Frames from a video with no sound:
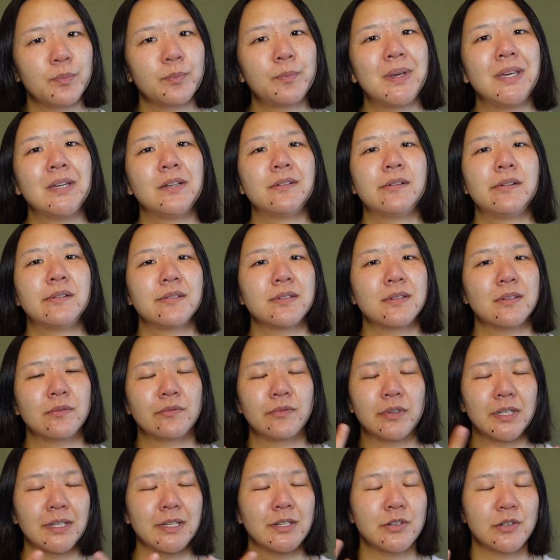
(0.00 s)
peels and
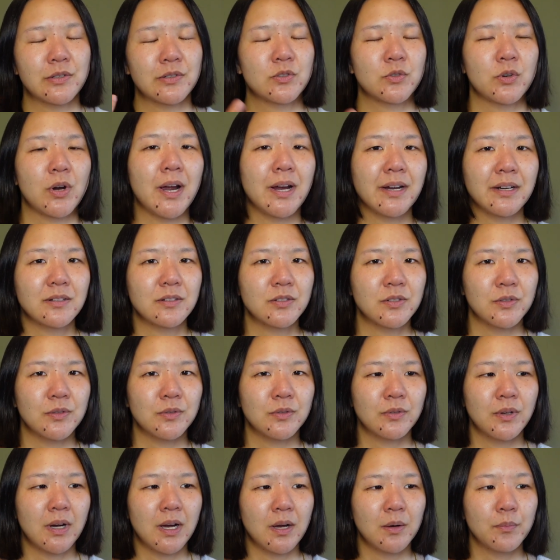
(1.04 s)
really just trying
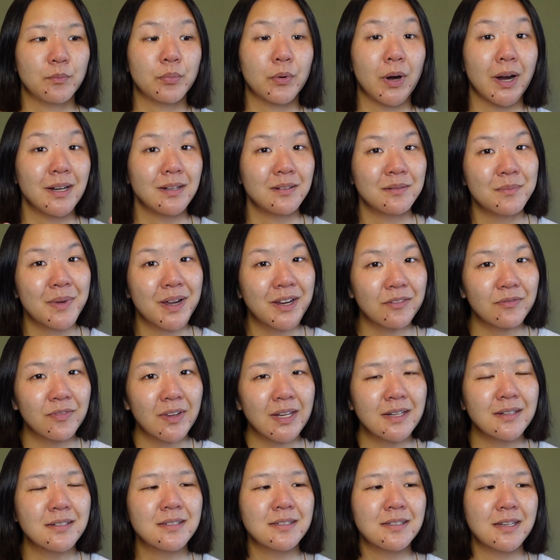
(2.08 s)
to brighten my
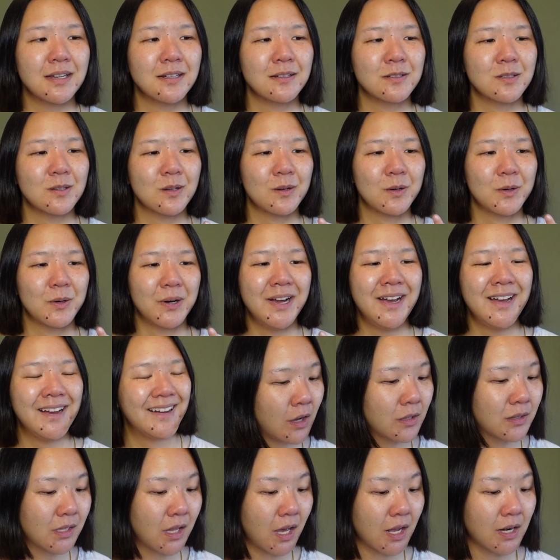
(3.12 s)
face, and so
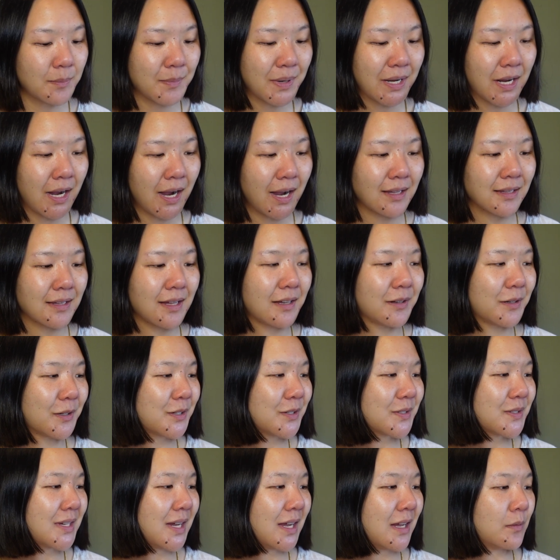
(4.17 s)
a lot of my
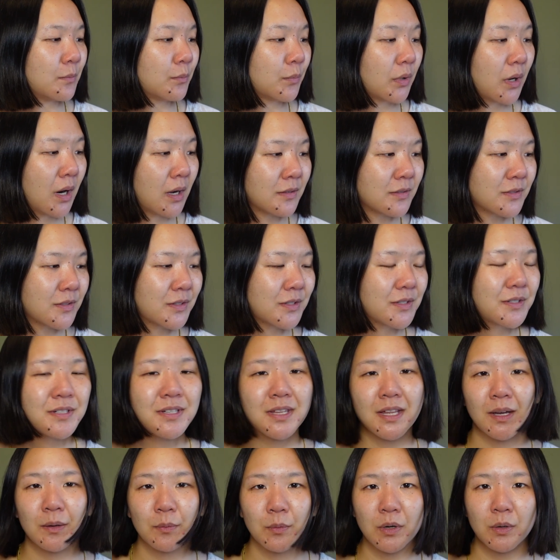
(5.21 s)
highlighters and bronzers
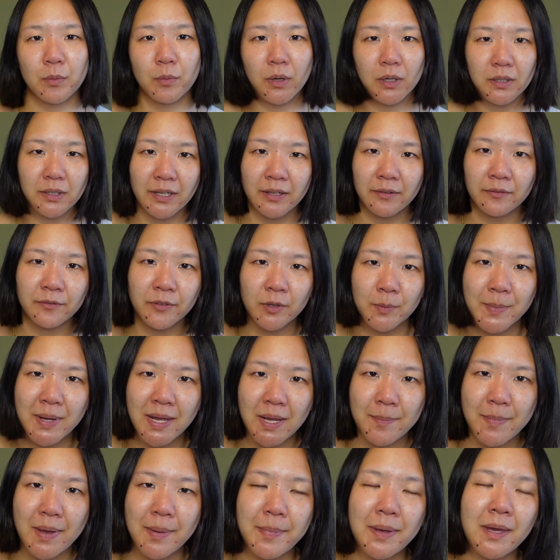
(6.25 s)
that were working for
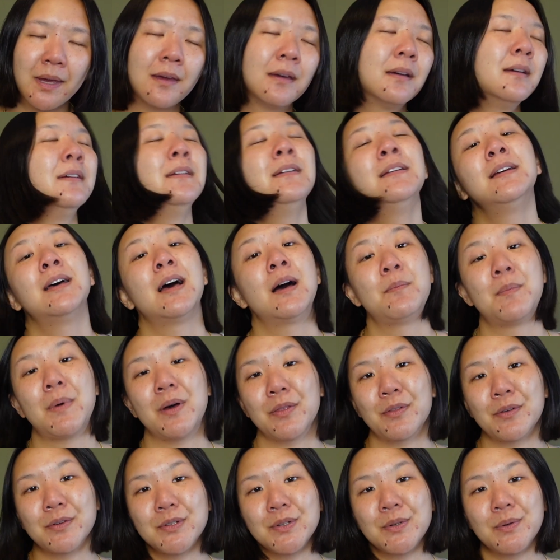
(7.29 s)
me maybe a
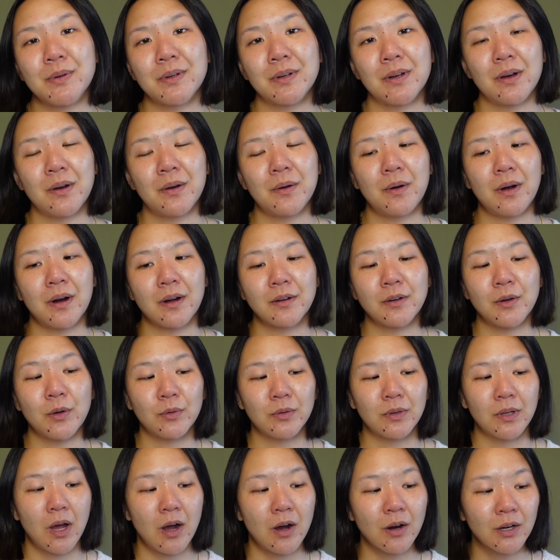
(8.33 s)
month or two ago are no
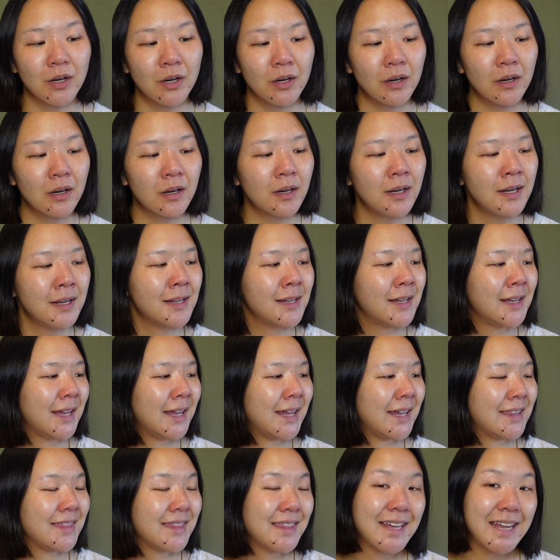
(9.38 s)
longer
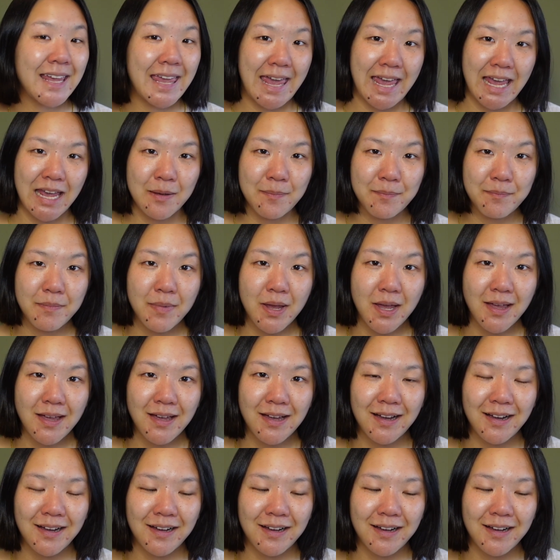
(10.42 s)
in the game.